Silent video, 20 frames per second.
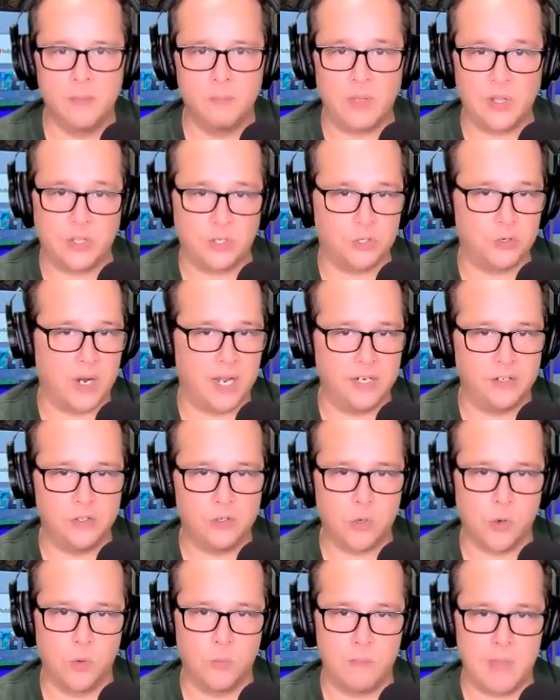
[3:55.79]
But the tried and
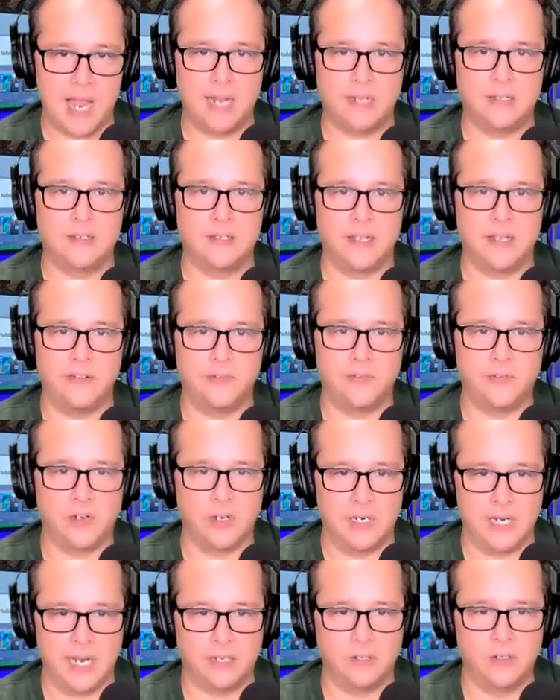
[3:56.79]
true MagSafe
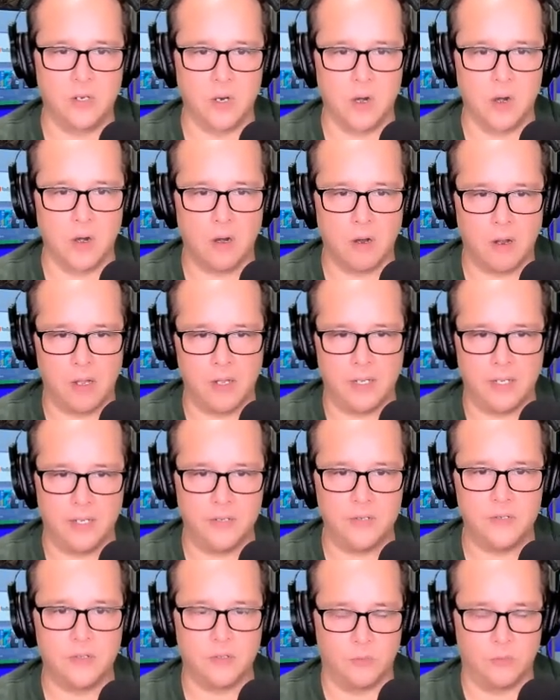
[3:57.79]
connector
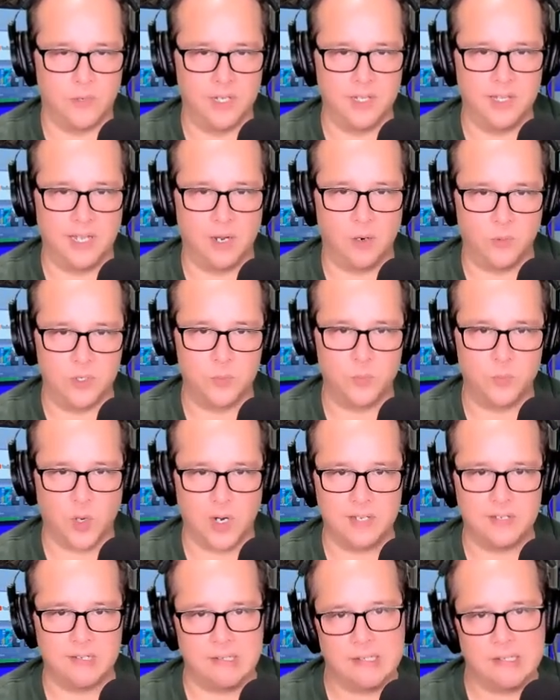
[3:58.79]
is the one that was
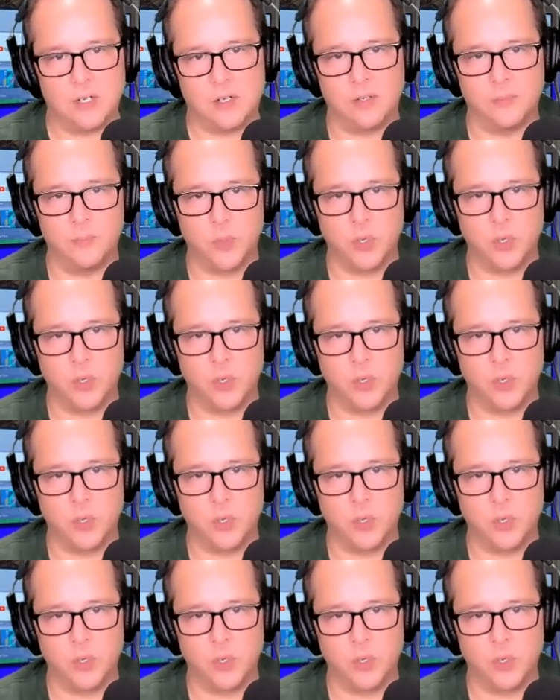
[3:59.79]
present on